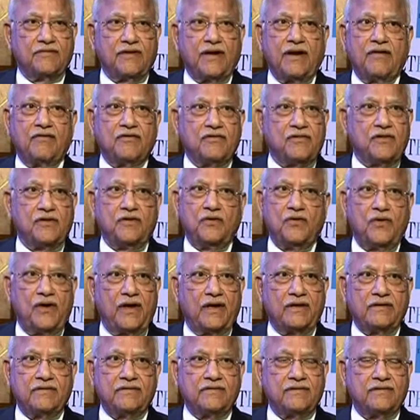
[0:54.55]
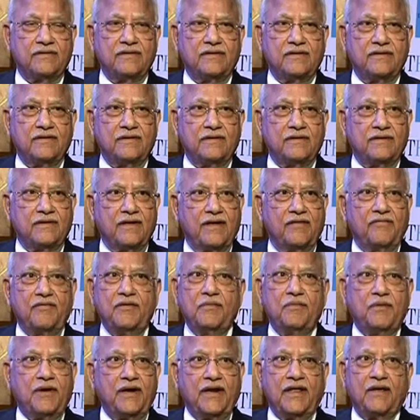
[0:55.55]
When I was in the US,
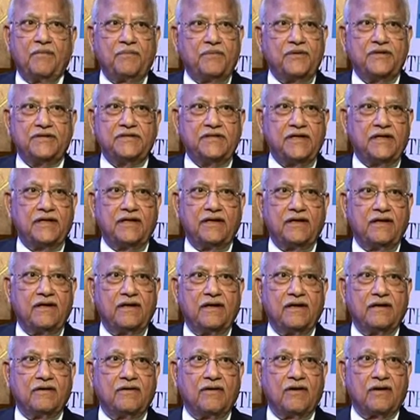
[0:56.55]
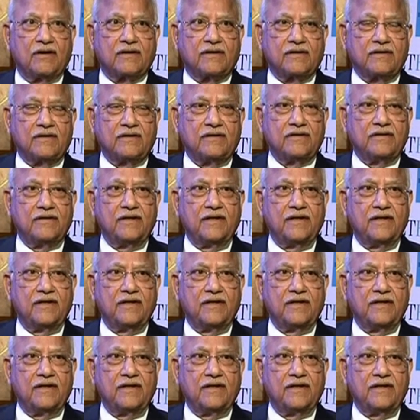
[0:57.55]
everybody appreciated Indian doctors.